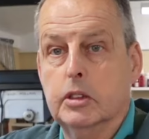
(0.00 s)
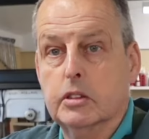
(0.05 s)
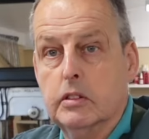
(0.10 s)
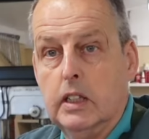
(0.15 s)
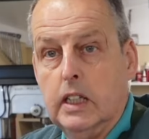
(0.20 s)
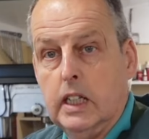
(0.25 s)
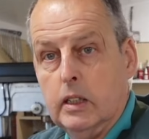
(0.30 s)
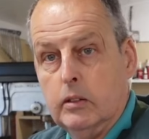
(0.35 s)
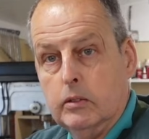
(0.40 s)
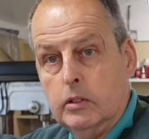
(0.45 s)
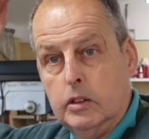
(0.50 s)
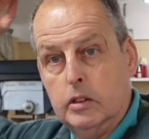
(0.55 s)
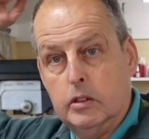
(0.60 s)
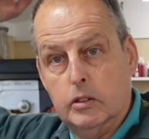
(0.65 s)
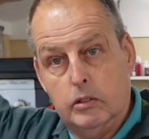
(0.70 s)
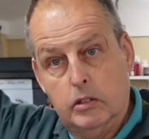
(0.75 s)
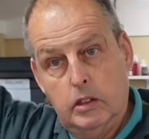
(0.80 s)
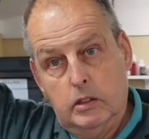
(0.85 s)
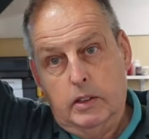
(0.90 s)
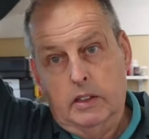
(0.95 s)
around,
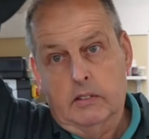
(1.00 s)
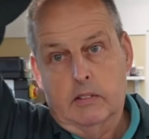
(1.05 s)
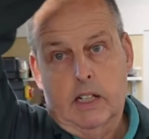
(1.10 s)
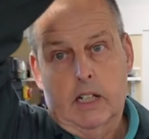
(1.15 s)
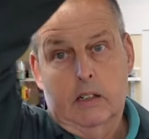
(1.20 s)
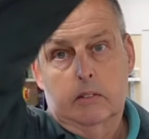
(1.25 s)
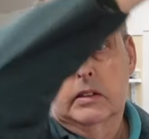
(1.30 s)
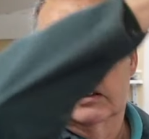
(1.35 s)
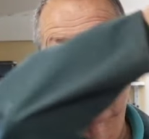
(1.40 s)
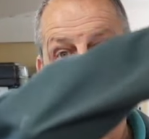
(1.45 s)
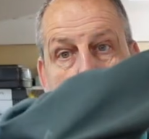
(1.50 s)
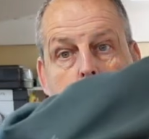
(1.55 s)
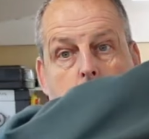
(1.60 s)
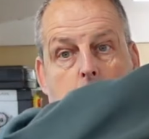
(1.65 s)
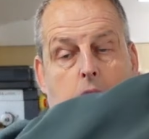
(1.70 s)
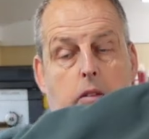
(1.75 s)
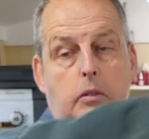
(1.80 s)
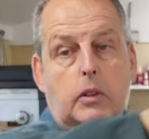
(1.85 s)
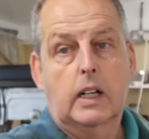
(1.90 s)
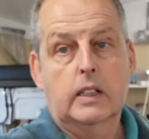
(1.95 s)
all the way around to
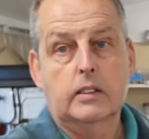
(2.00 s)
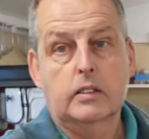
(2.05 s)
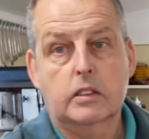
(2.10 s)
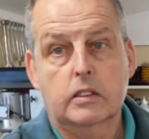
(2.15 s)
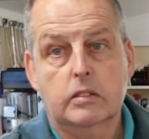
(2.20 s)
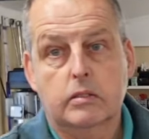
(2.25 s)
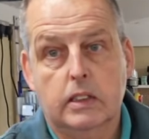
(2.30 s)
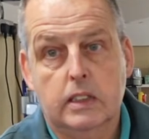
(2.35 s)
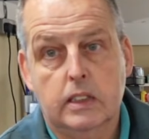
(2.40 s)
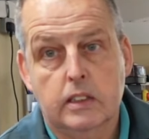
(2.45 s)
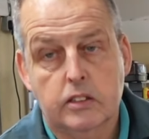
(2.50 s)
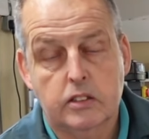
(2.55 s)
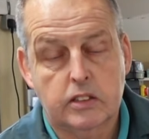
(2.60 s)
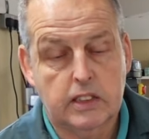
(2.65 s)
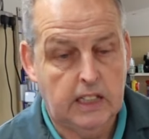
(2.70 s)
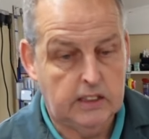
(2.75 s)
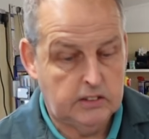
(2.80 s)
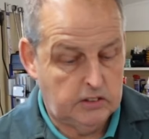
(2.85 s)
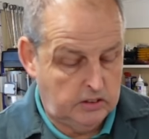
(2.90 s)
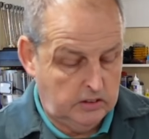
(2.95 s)
the west where it
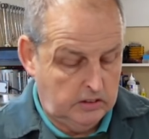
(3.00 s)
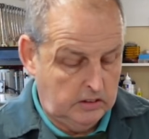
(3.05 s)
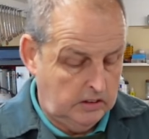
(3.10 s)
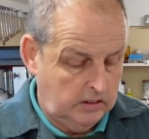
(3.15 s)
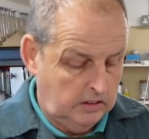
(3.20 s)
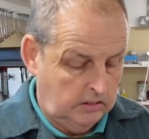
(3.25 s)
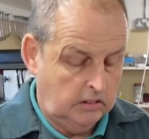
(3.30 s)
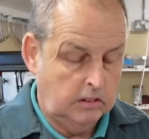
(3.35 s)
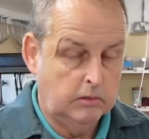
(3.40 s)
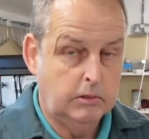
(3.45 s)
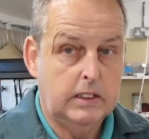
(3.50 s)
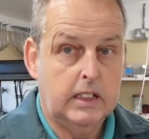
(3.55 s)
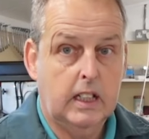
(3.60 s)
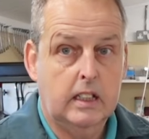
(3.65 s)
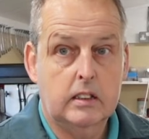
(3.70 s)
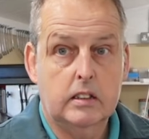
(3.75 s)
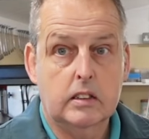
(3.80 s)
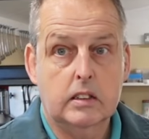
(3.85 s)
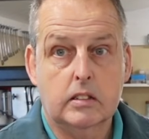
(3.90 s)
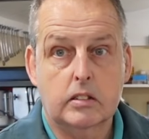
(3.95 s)
sets. So we
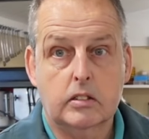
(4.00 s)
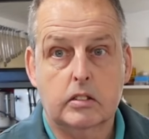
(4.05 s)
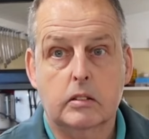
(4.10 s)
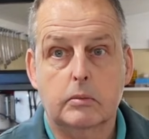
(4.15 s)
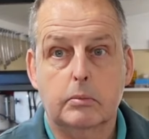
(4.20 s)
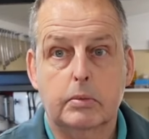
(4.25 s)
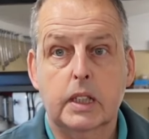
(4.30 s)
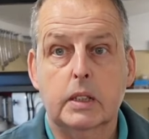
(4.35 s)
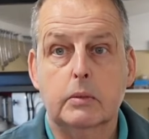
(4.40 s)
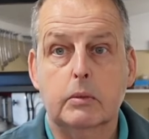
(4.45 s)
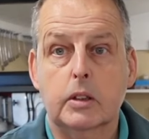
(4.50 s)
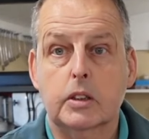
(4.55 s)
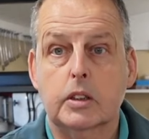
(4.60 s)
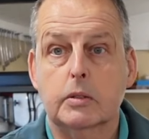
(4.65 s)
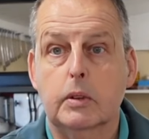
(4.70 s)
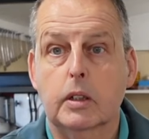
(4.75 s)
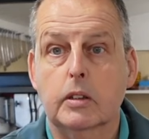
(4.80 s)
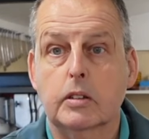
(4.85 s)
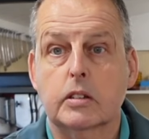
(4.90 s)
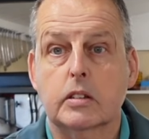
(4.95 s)
get the sun pretty much
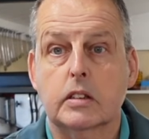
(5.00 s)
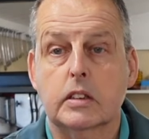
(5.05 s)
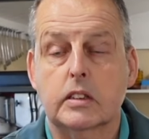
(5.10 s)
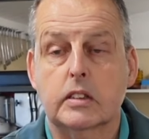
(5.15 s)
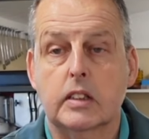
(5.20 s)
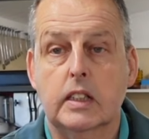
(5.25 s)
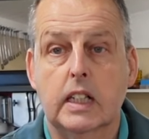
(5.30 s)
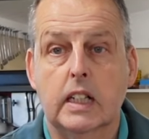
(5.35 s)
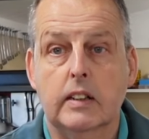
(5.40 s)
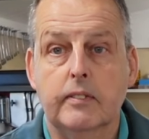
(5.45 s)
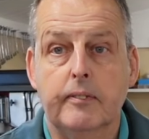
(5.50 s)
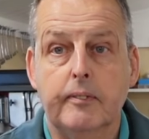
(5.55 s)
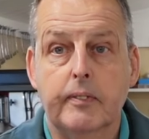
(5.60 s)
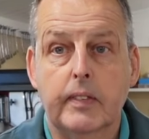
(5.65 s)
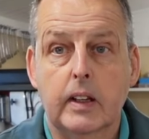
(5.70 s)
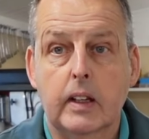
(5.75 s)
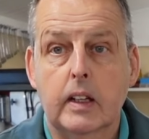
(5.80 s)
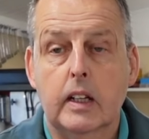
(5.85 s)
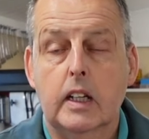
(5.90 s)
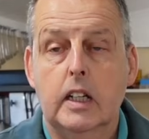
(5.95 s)
most of the time.
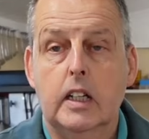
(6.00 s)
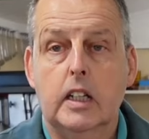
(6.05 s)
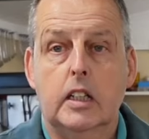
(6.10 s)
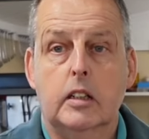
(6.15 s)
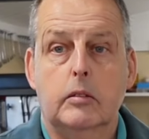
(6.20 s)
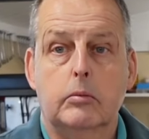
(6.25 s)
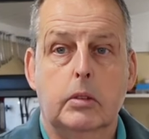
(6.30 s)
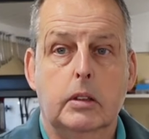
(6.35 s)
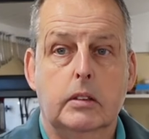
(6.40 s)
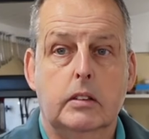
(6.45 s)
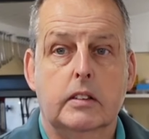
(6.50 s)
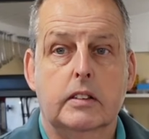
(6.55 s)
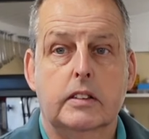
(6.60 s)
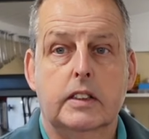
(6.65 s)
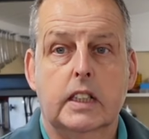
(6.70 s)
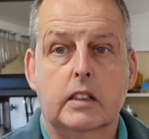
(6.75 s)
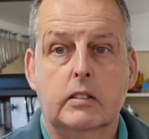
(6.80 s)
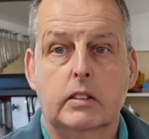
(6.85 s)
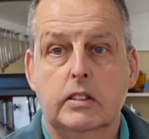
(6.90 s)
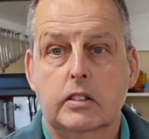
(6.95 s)
But the other
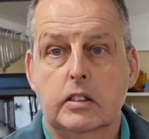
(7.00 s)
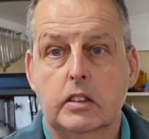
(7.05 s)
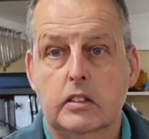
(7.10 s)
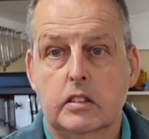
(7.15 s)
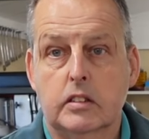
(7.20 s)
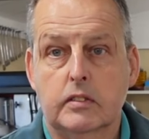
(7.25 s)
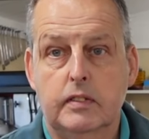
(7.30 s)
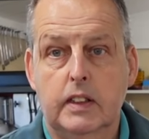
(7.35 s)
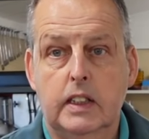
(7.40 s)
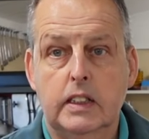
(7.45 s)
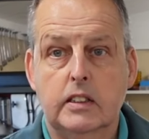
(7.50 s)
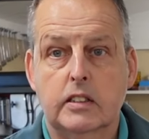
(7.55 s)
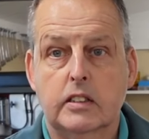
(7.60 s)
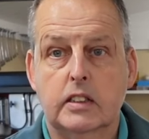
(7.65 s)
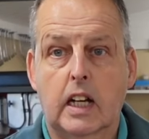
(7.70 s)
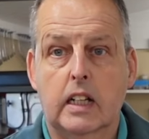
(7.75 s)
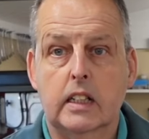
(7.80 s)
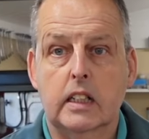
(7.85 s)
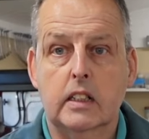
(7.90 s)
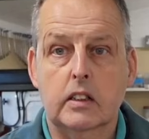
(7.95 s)
thing is, it's a very
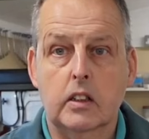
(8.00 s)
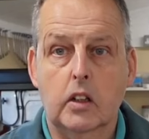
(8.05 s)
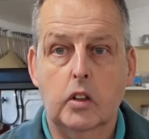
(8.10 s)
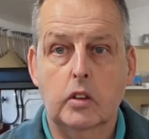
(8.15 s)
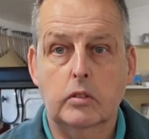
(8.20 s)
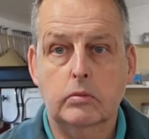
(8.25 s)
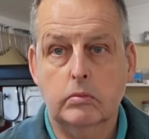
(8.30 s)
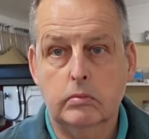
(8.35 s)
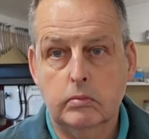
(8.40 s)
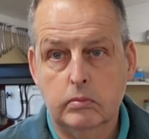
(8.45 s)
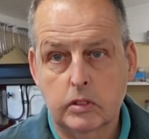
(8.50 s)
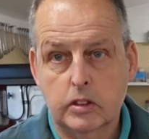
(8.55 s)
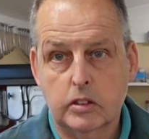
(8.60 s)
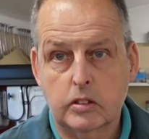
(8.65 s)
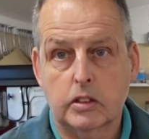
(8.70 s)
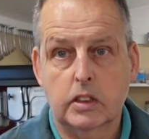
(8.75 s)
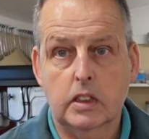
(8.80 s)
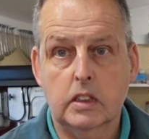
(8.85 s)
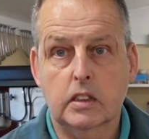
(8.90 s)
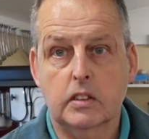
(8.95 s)
sandy loam. The
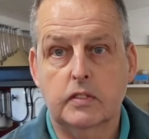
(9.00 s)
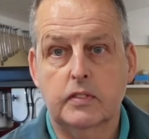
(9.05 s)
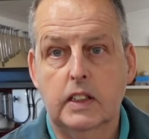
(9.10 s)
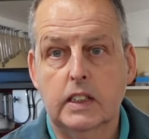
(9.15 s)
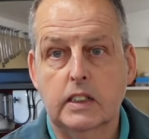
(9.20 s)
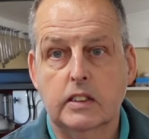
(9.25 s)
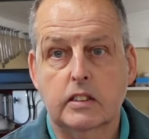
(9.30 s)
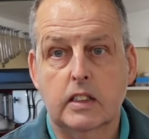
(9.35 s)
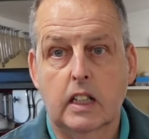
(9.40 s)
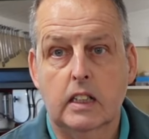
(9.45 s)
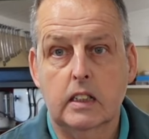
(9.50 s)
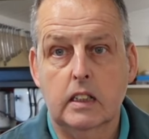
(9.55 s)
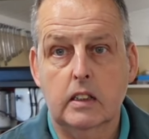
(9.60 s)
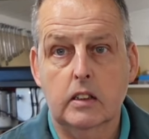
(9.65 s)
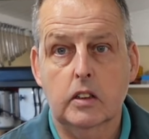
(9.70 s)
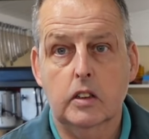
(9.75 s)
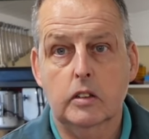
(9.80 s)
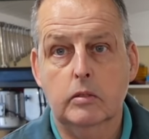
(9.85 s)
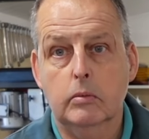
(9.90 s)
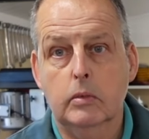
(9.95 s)
soil is very sandy
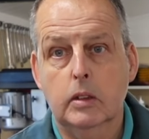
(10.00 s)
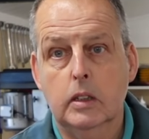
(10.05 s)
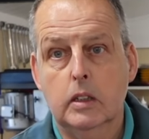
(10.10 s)
loam.